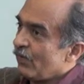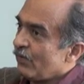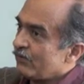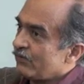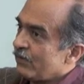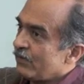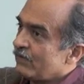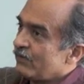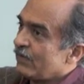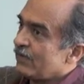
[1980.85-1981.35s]

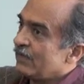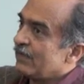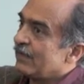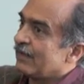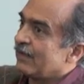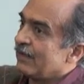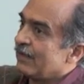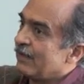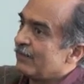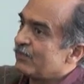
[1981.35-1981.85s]
of a
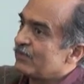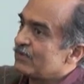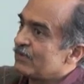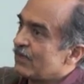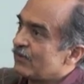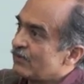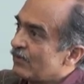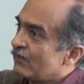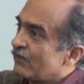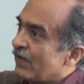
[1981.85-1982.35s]
very corrupt
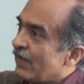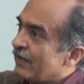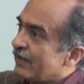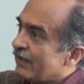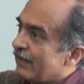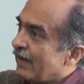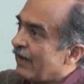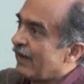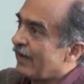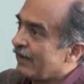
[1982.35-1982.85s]
judge of
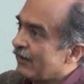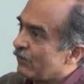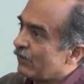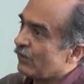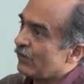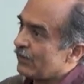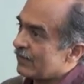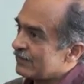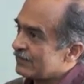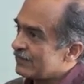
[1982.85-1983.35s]
Calcutta High
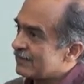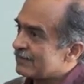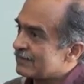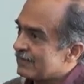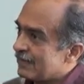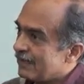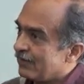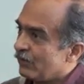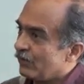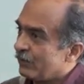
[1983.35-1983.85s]
Court, Ajit
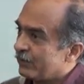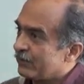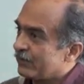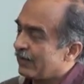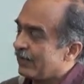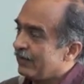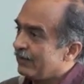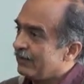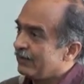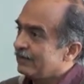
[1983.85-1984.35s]
Sen
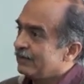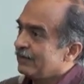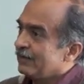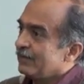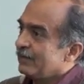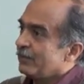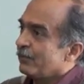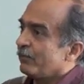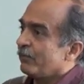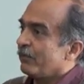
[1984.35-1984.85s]
Gupta.
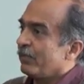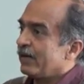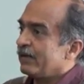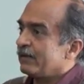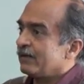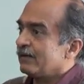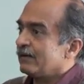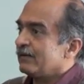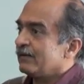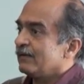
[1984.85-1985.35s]

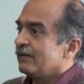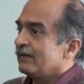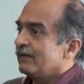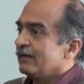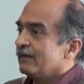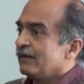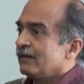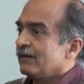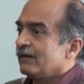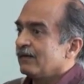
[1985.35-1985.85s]
But
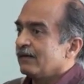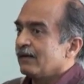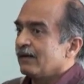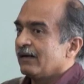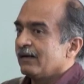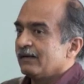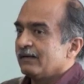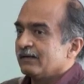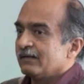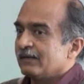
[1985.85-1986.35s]

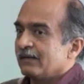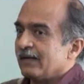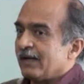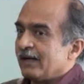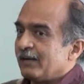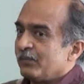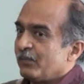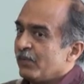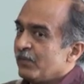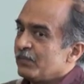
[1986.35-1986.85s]

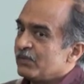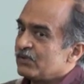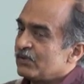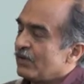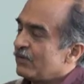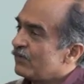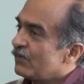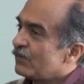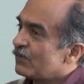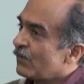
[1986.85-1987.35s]
that
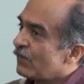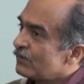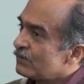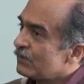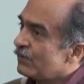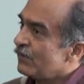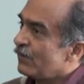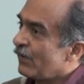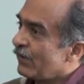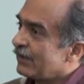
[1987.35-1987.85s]
permission was
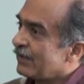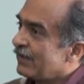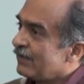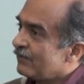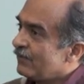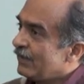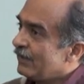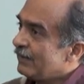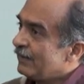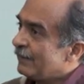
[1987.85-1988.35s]
also not
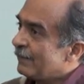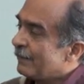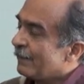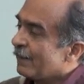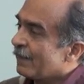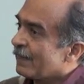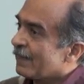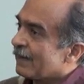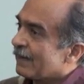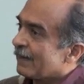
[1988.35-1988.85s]
given.
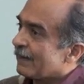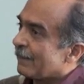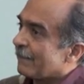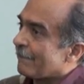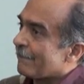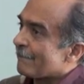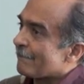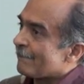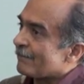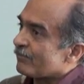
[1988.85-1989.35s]

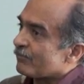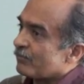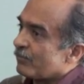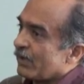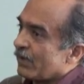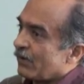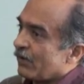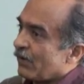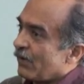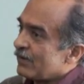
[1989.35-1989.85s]

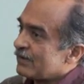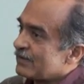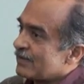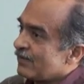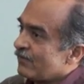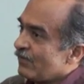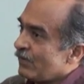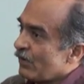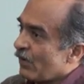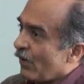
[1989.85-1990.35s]
Because
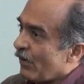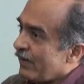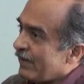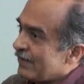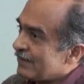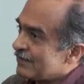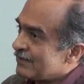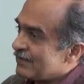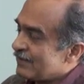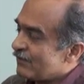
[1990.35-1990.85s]
even
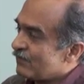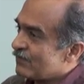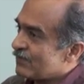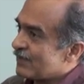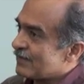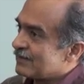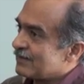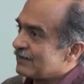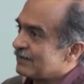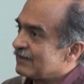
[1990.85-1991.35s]
honest Chief
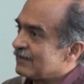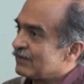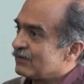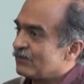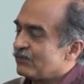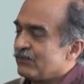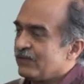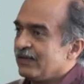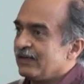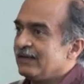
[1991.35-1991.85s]

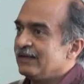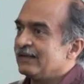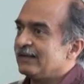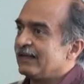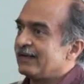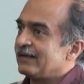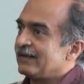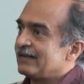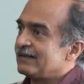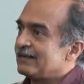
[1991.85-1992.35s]
Justices feel
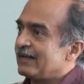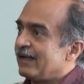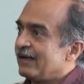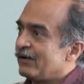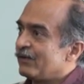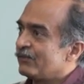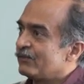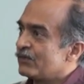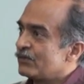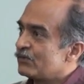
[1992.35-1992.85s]
that as
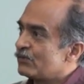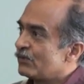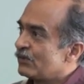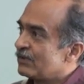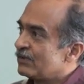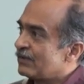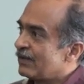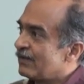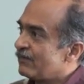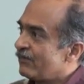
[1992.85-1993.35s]
head of the
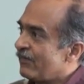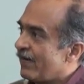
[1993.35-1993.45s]
judicial